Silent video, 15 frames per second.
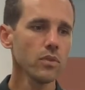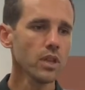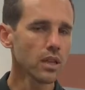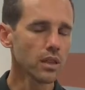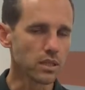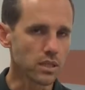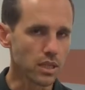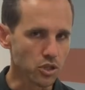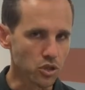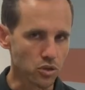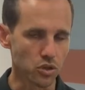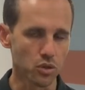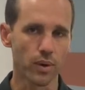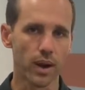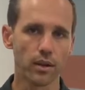the
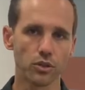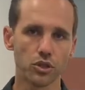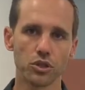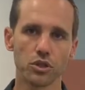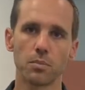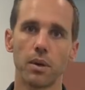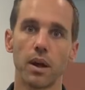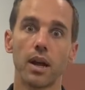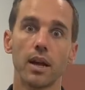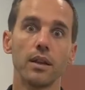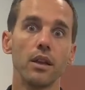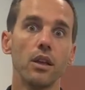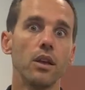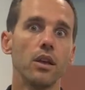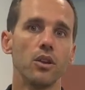tissues around your
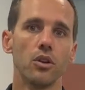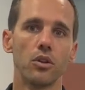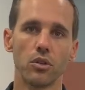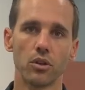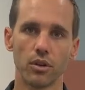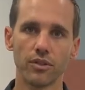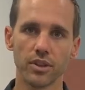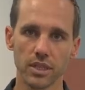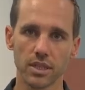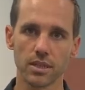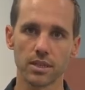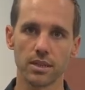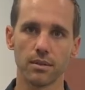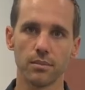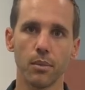spine, your nervous
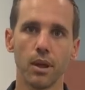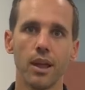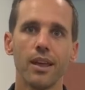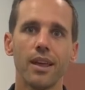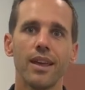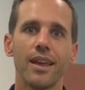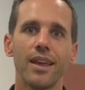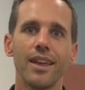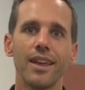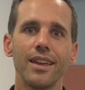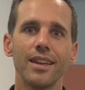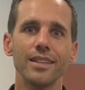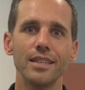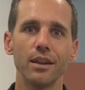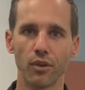system
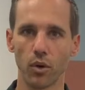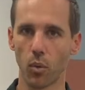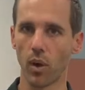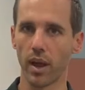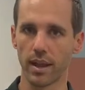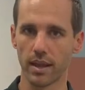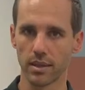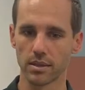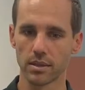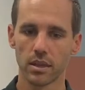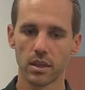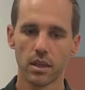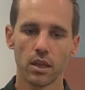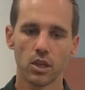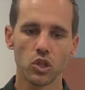in different ways.
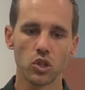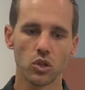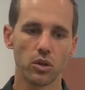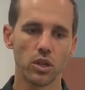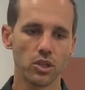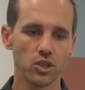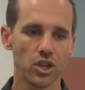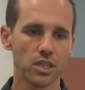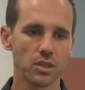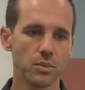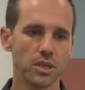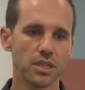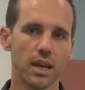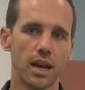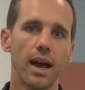So the
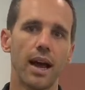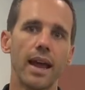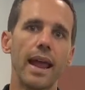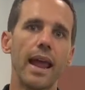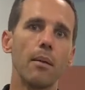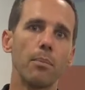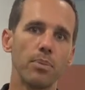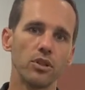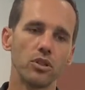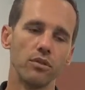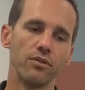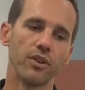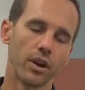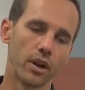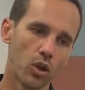adjustment's a high amplitude,
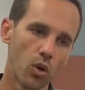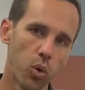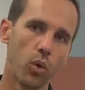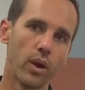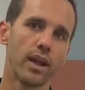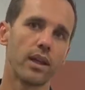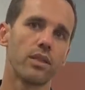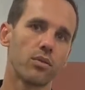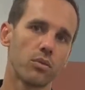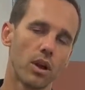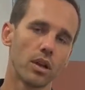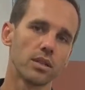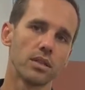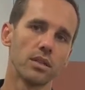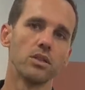very quick
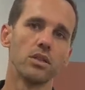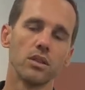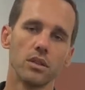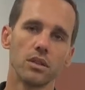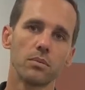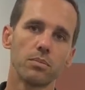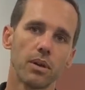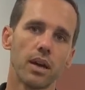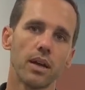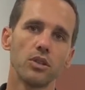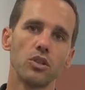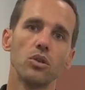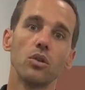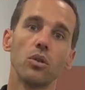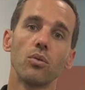thrust into the spine
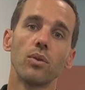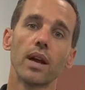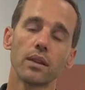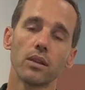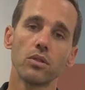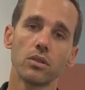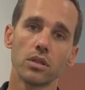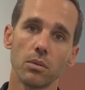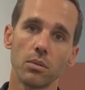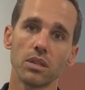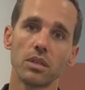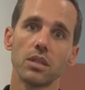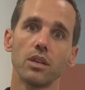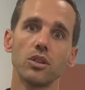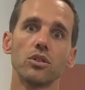to correct those
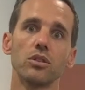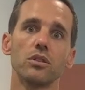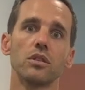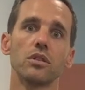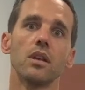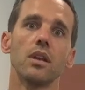subluxations,